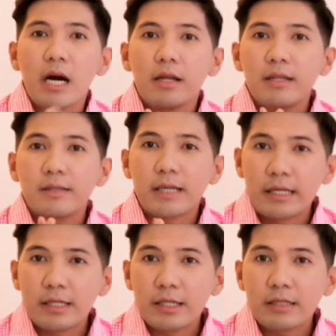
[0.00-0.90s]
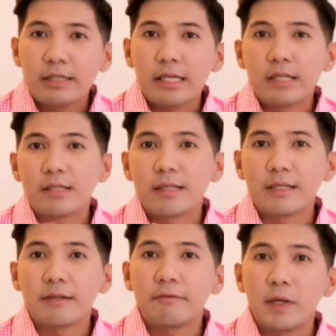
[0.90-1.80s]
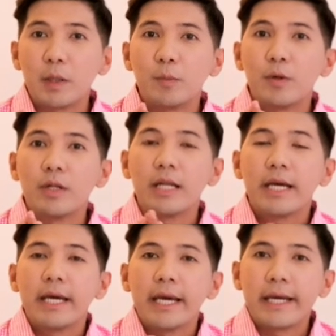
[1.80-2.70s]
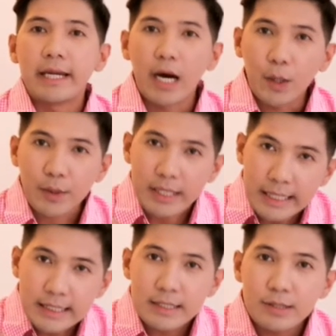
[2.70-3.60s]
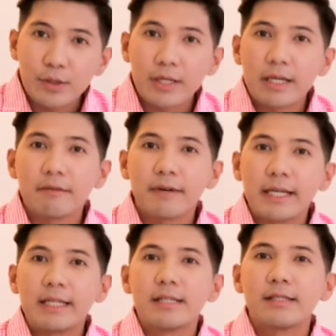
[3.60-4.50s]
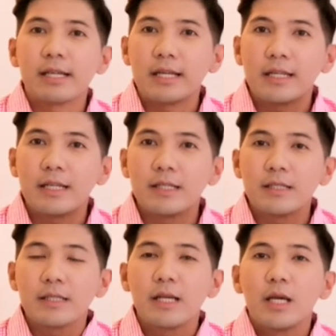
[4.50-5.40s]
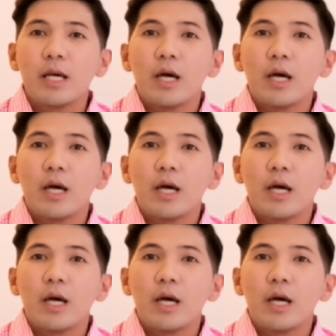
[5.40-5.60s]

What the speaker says: The sandals is not available in outlets, so you can find the sandals